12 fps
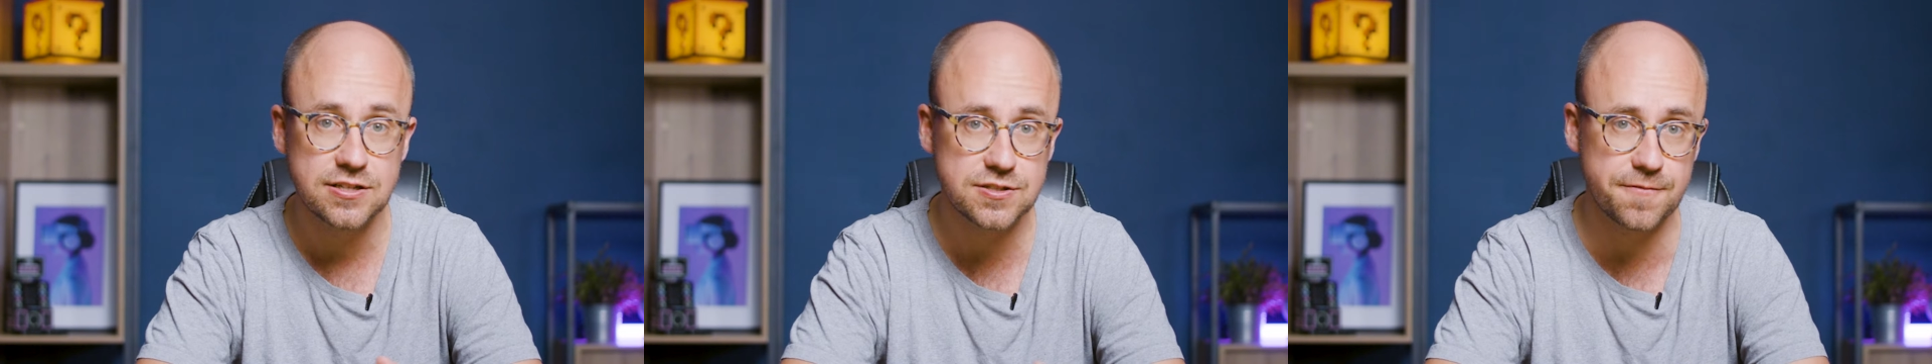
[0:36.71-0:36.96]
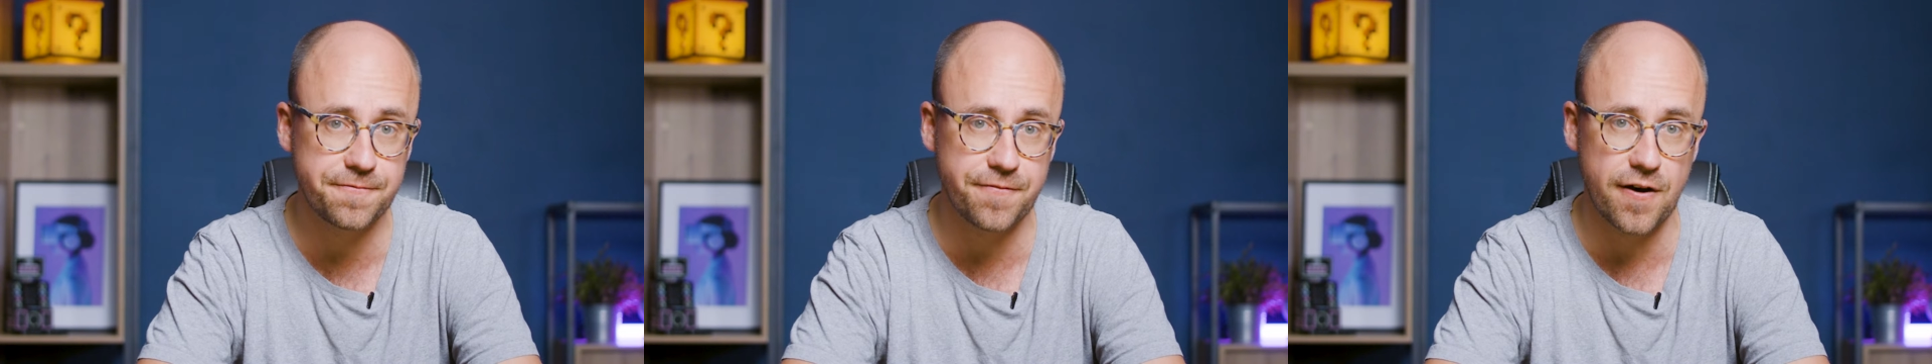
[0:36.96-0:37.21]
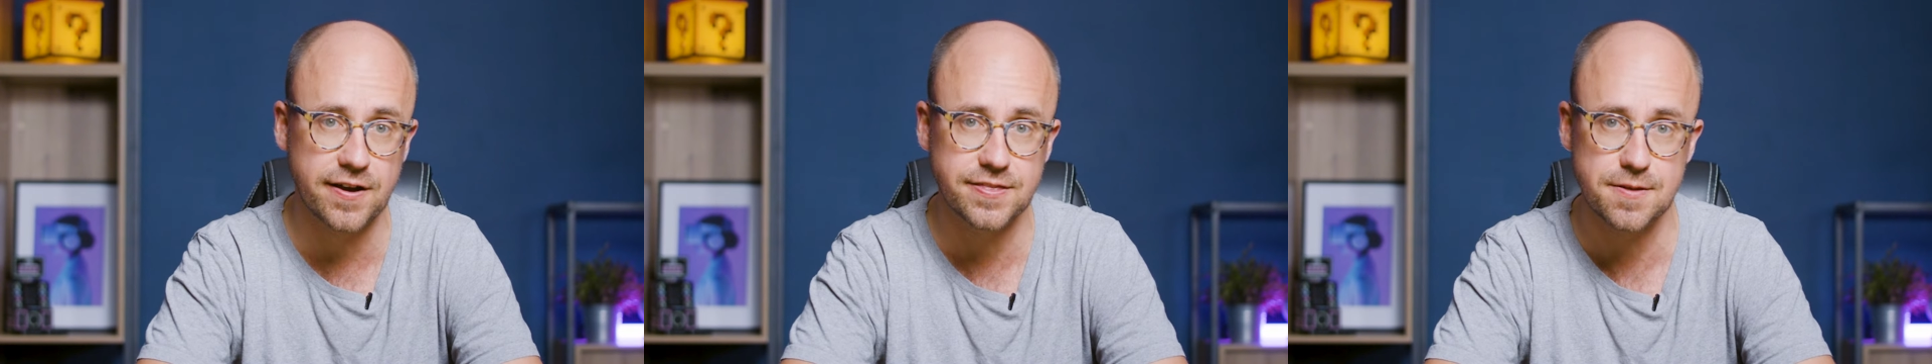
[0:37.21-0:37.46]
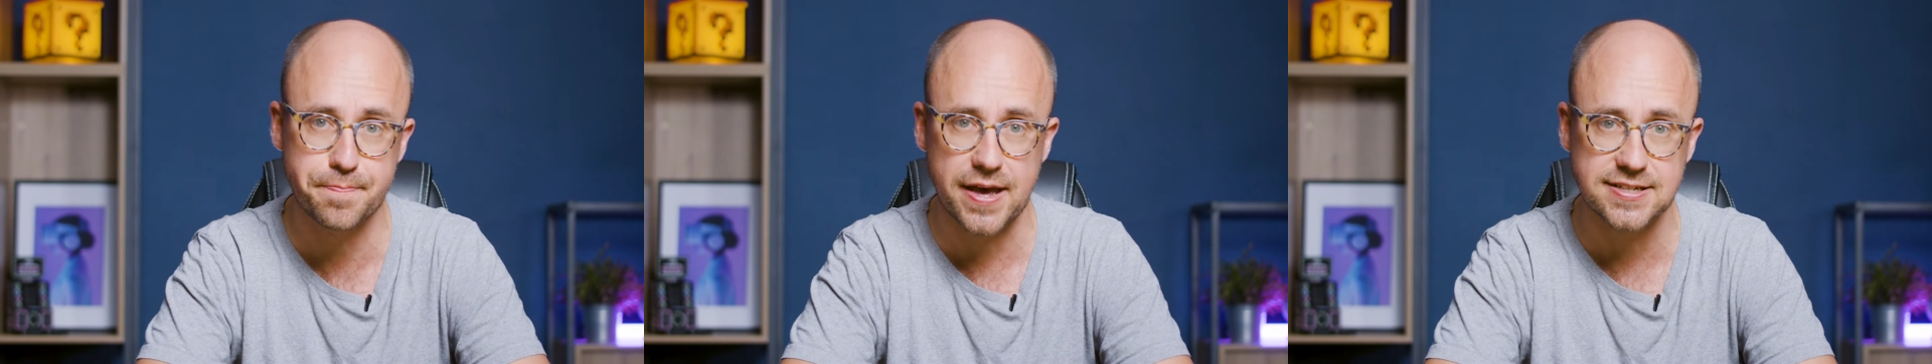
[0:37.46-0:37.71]
to
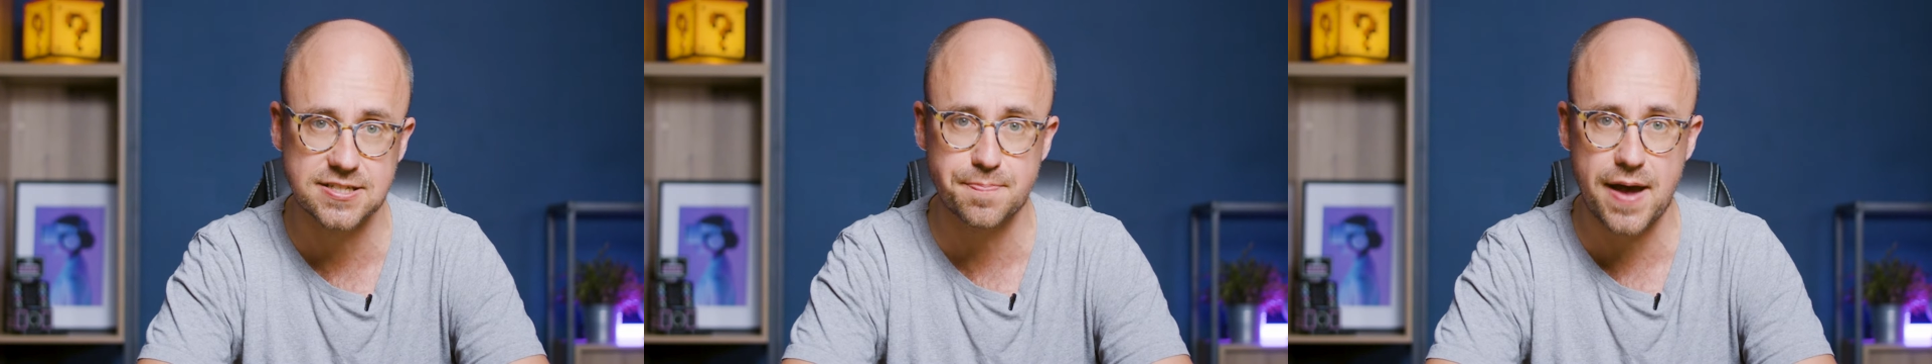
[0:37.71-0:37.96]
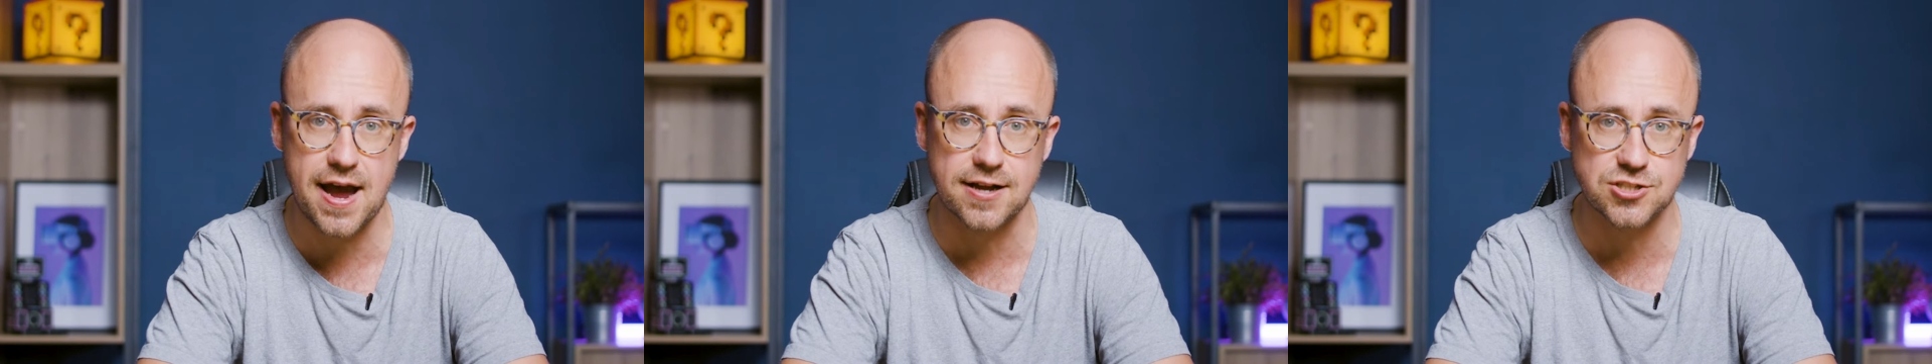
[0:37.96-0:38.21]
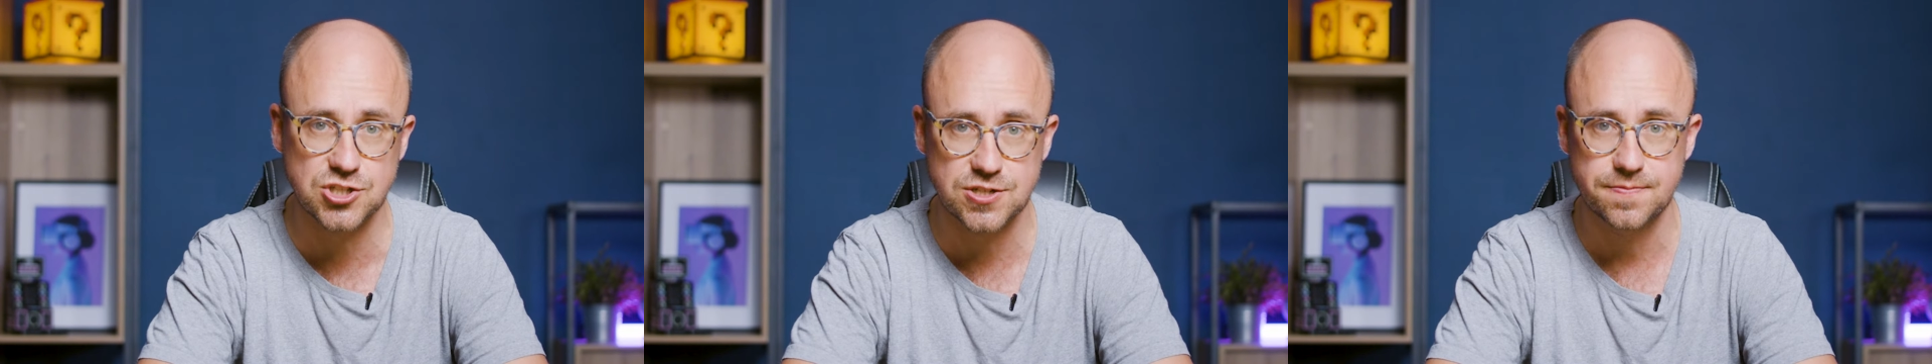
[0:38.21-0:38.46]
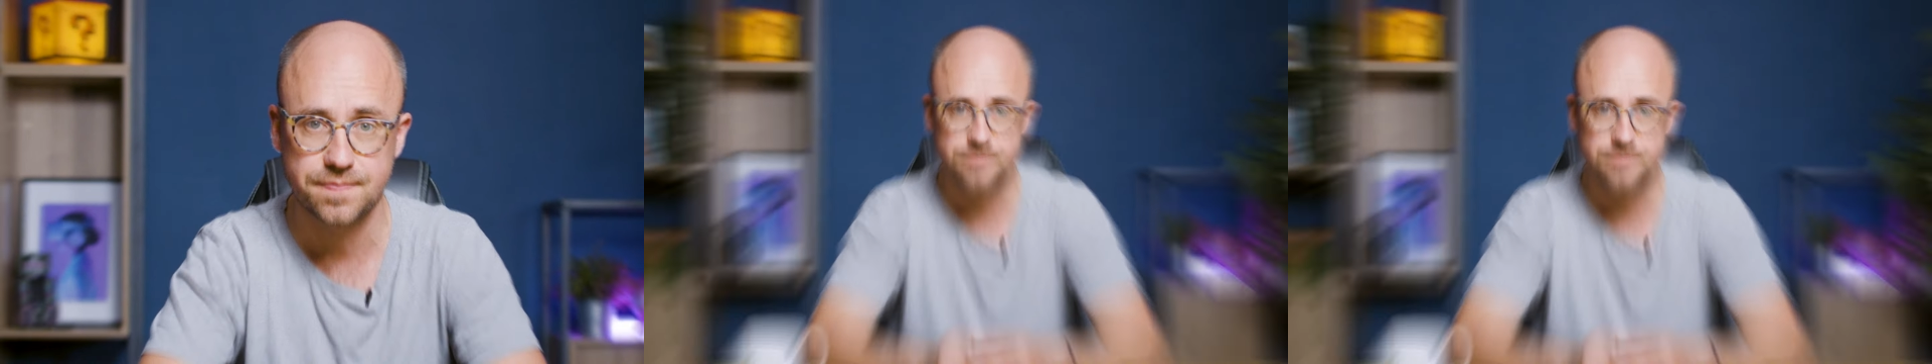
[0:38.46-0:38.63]
find the best match.